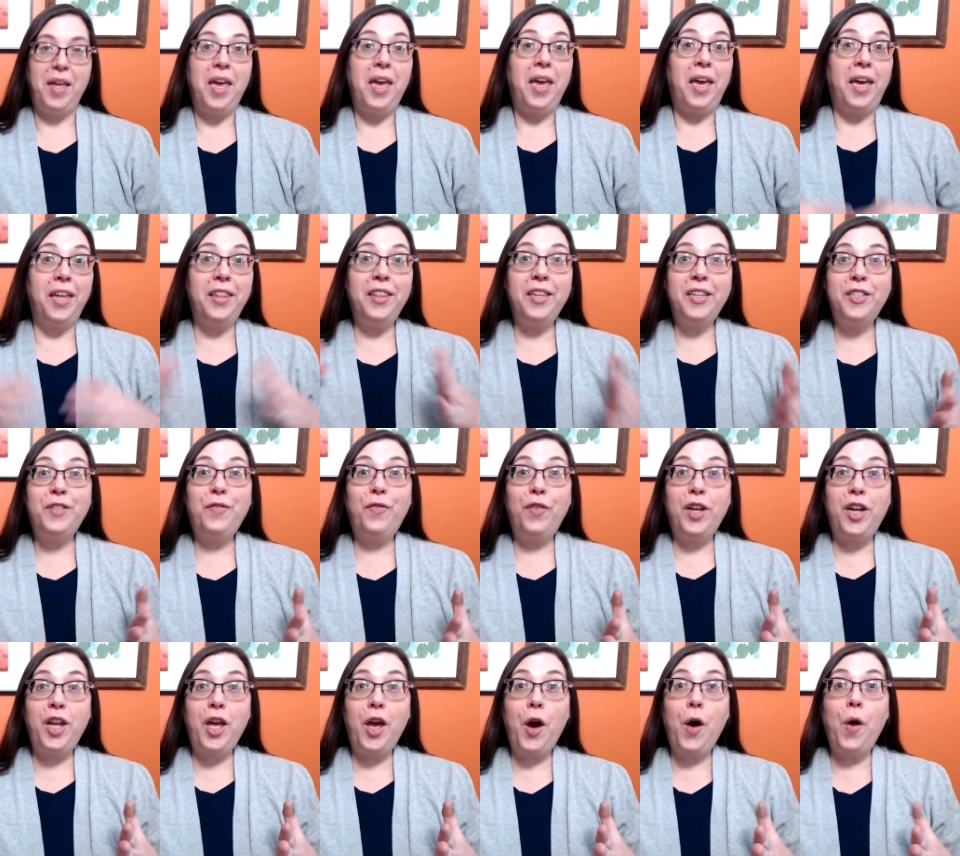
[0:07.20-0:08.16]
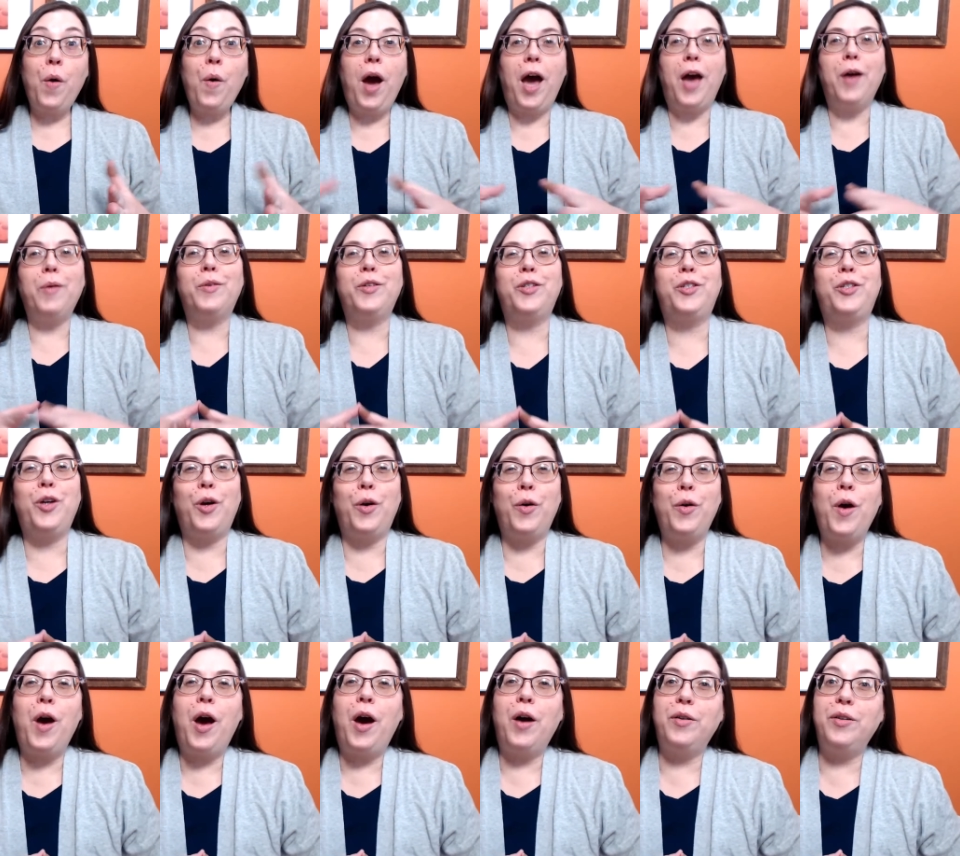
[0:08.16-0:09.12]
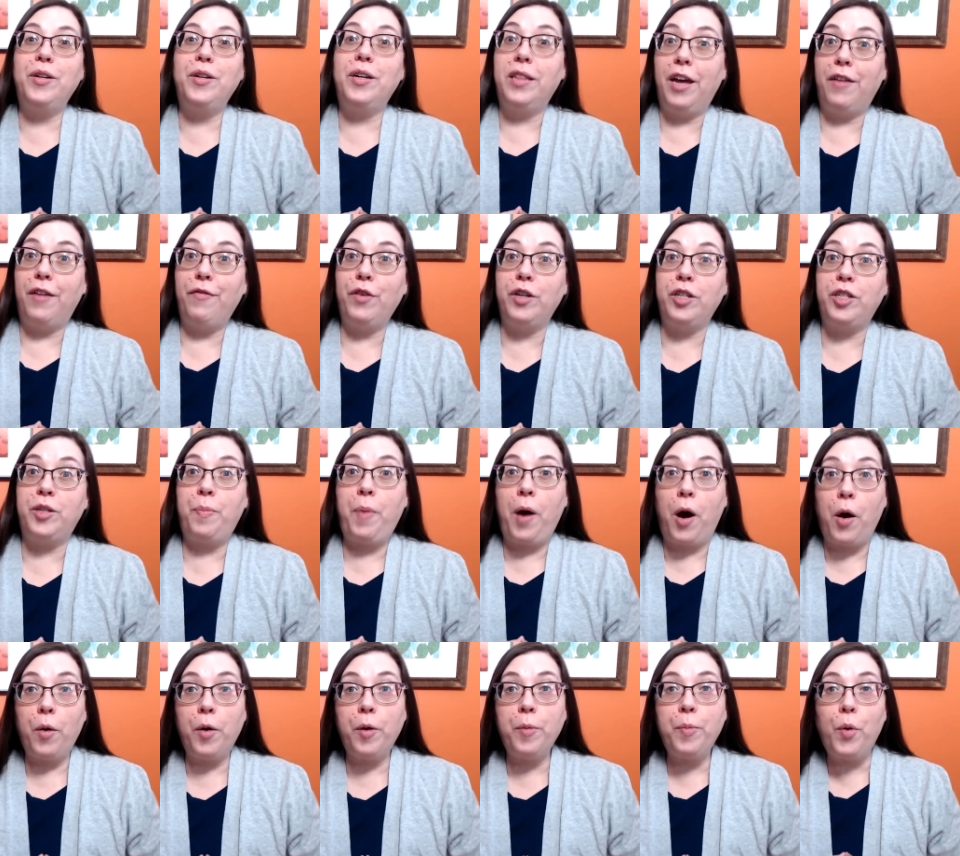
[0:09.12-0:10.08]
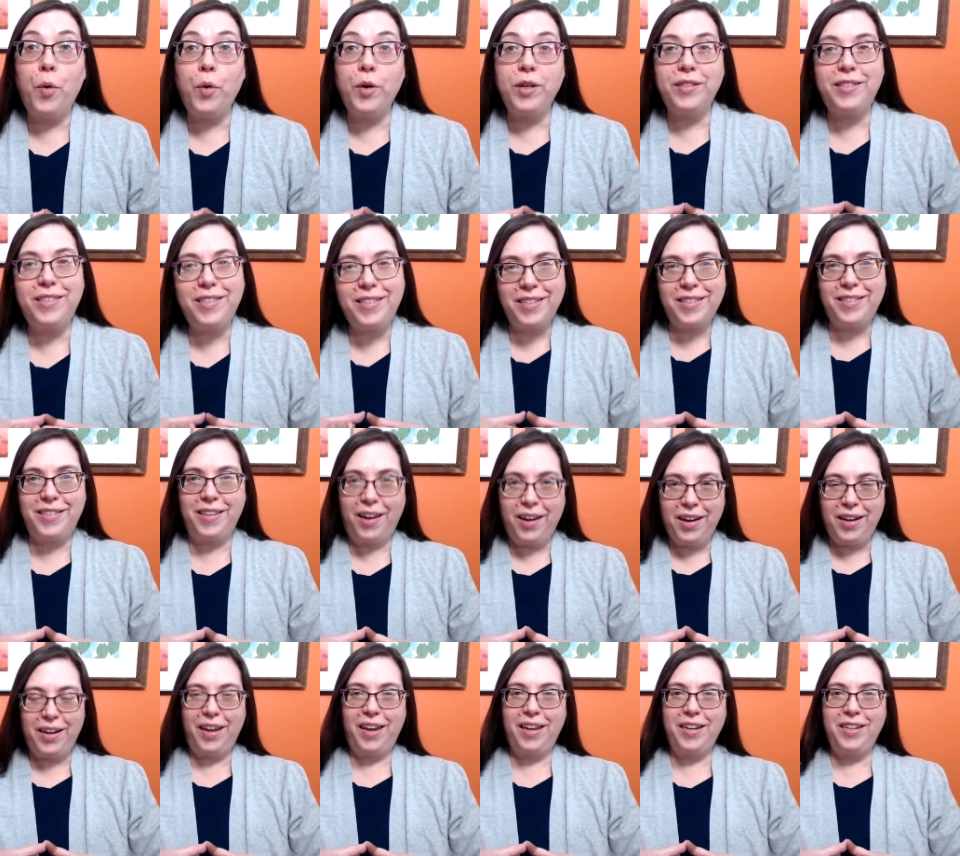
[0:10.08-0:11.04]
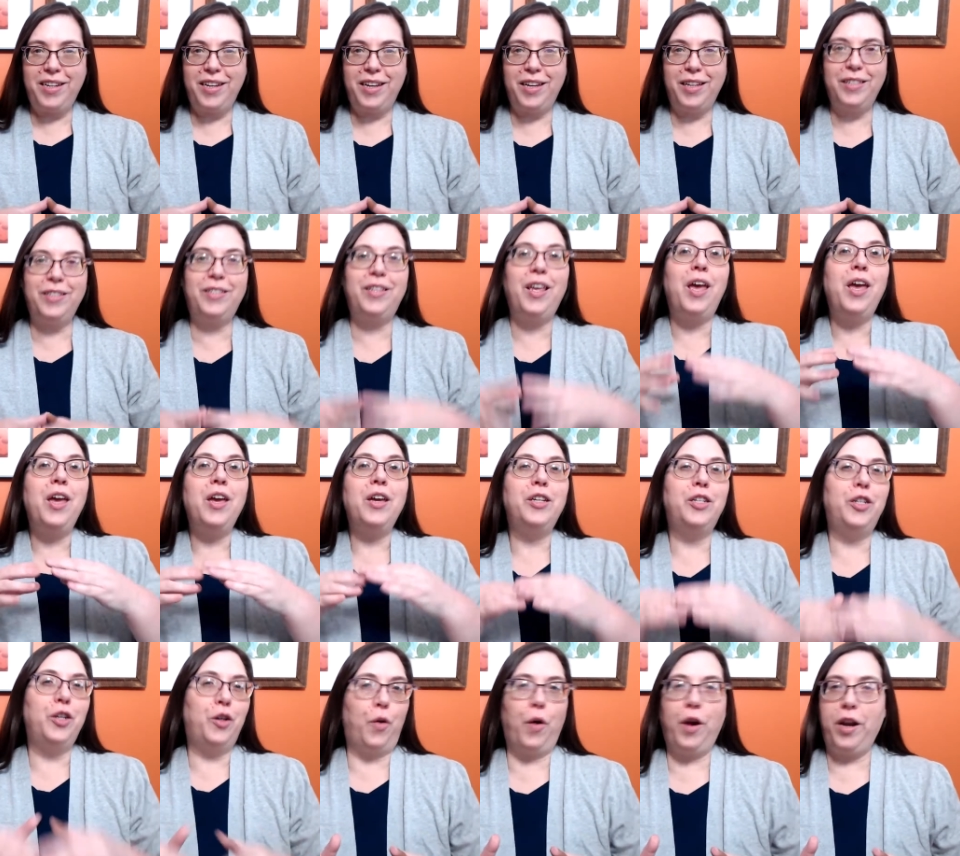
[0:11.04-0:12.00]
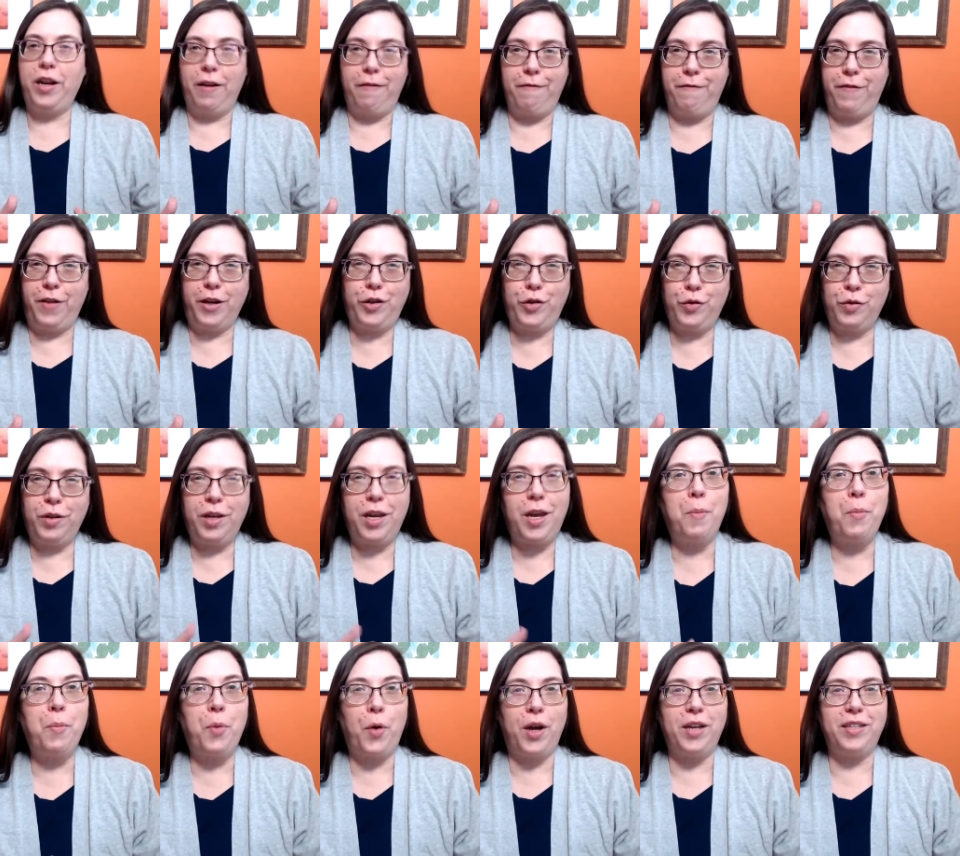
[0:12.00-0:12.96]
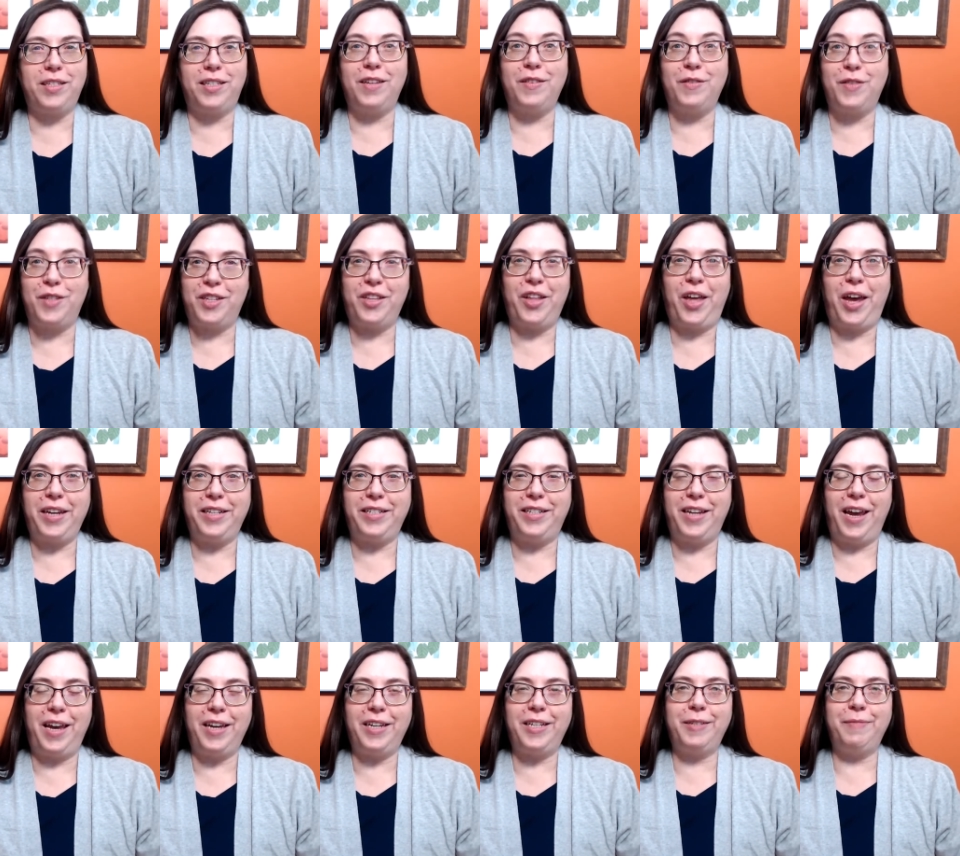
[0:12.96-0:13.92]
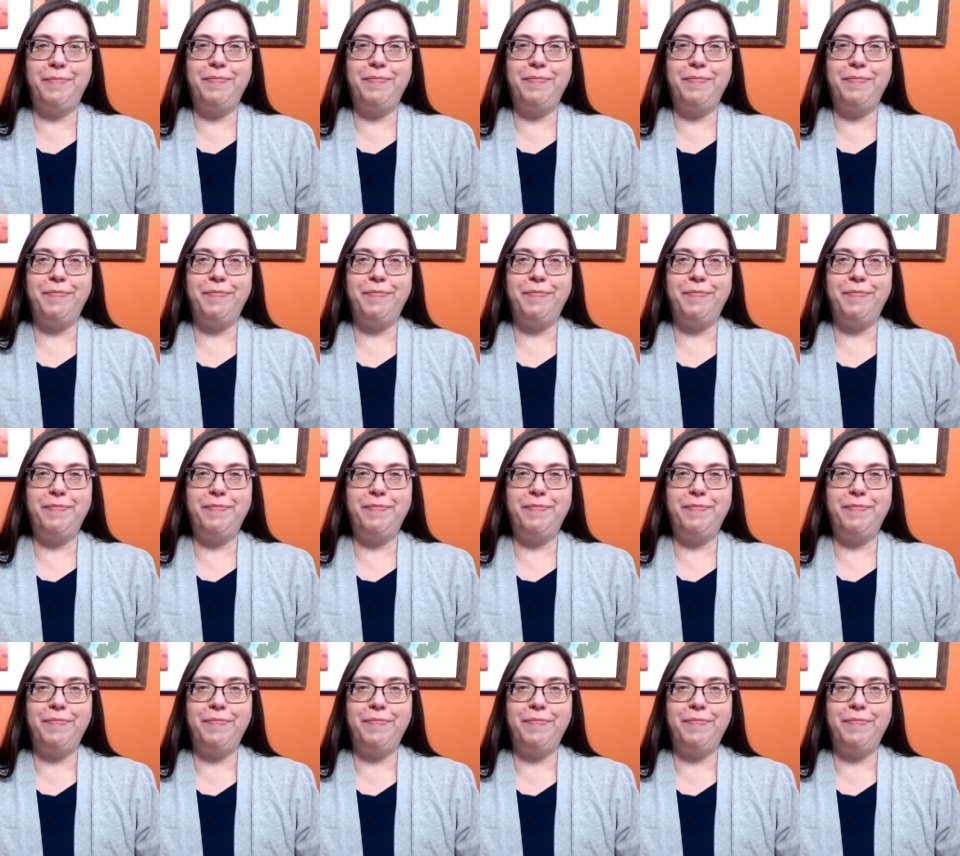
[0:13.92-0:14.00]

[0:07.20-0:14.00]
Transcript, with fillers: this video, I will show you how to leverage PowerPoint's design ideas to create a visually impressive slide deck.